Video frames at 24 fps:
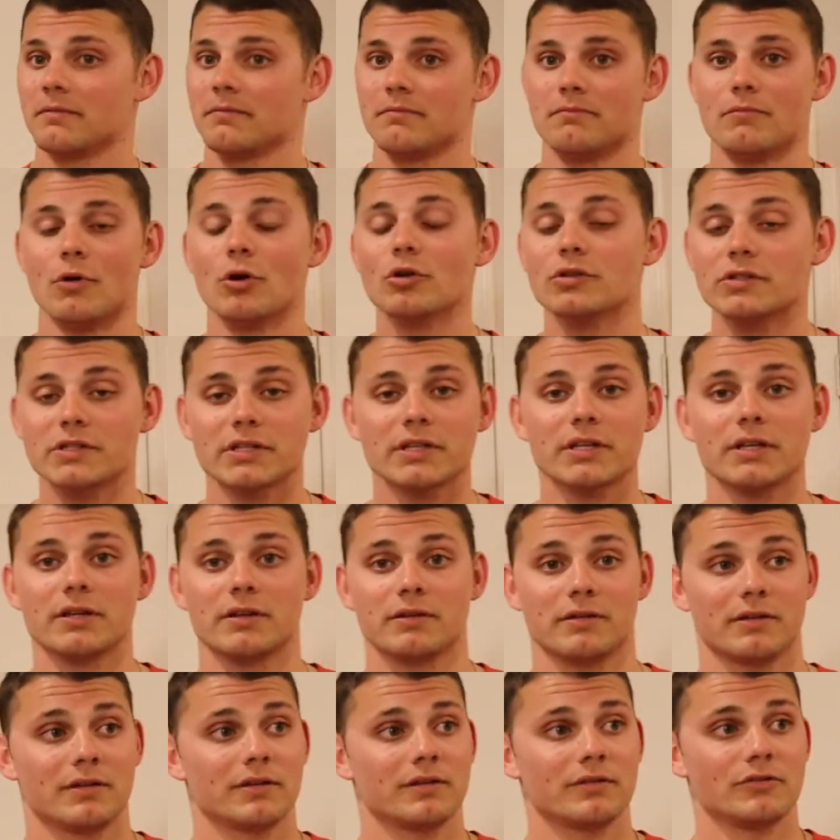
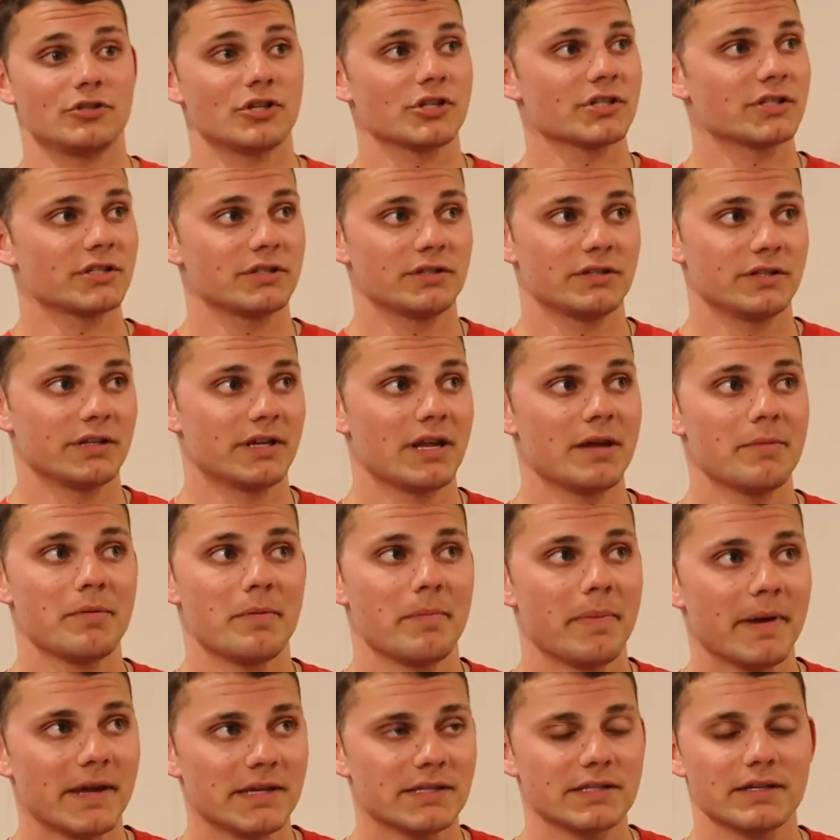mostly just to keep
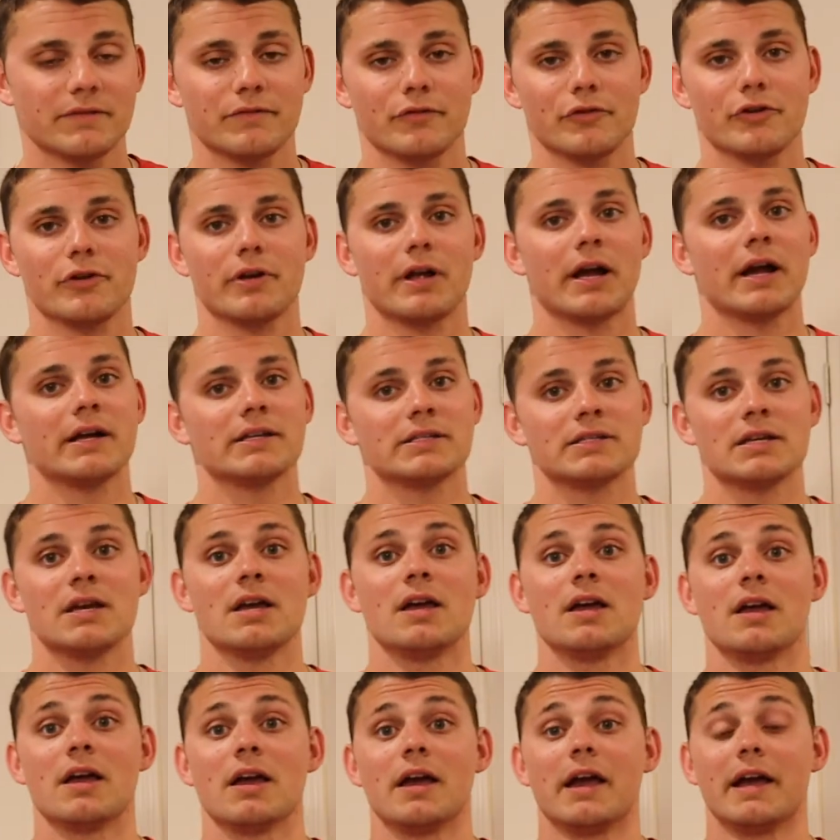it basic for you guys,
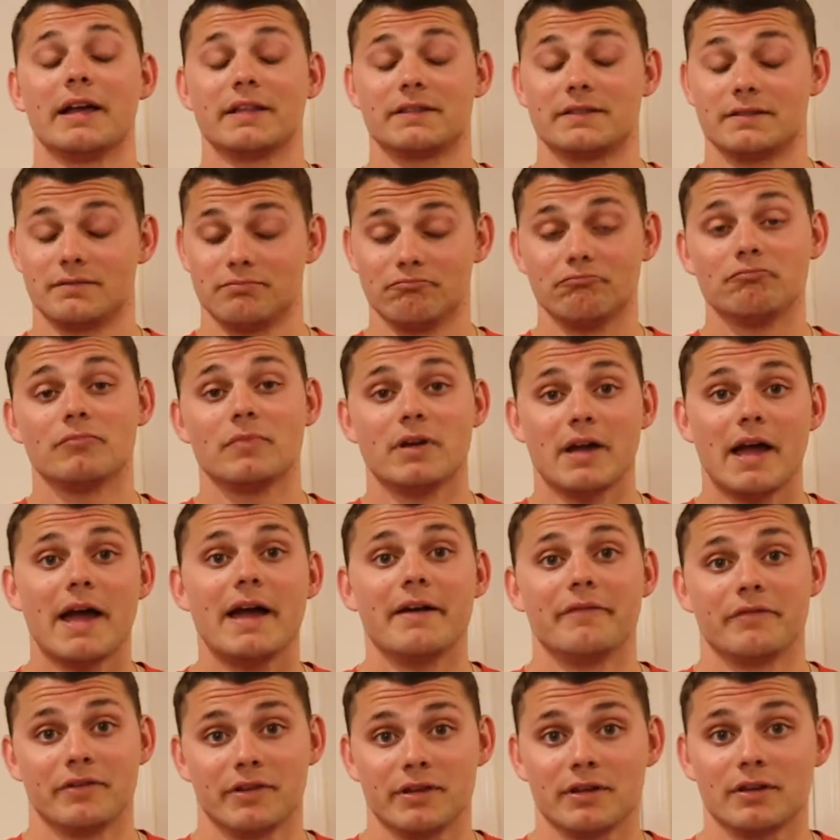it's
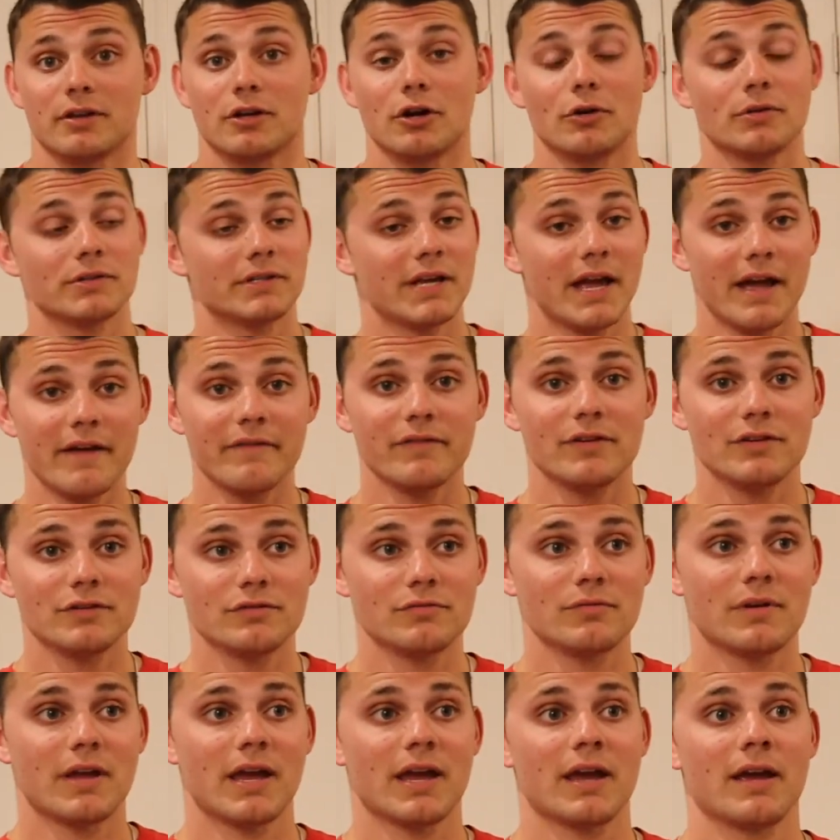heavy. Go as heavy as
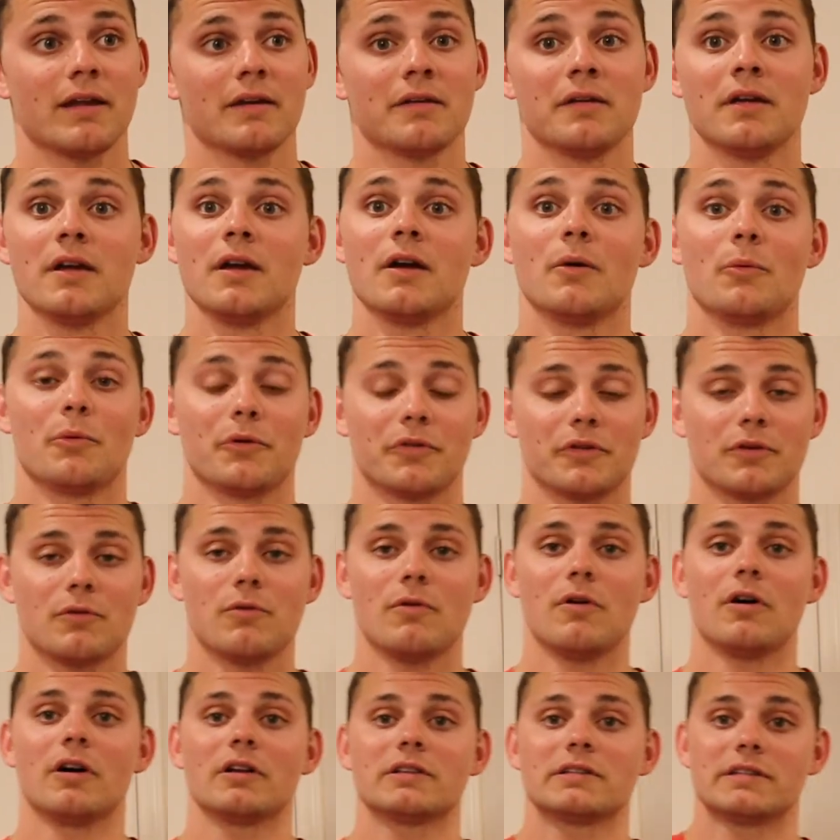you can with
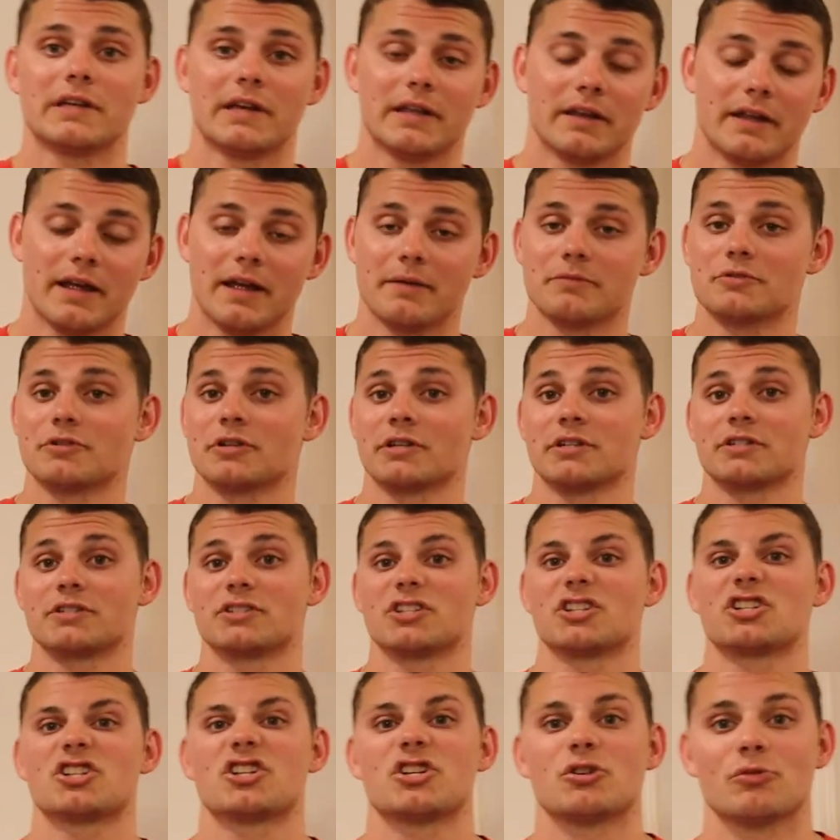quads and hamstrings,
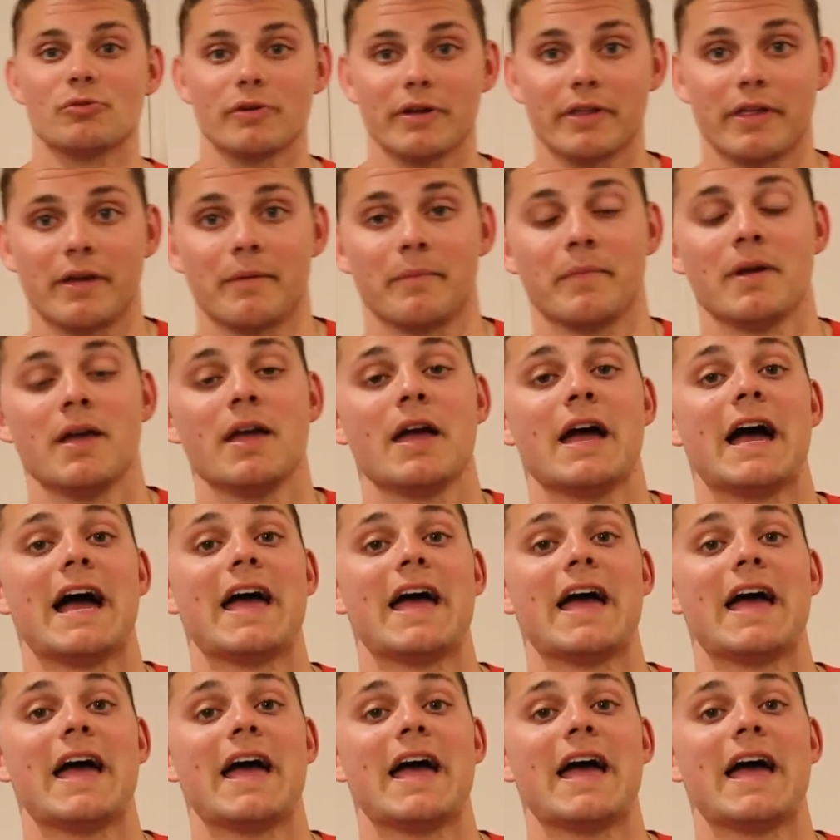destroy them.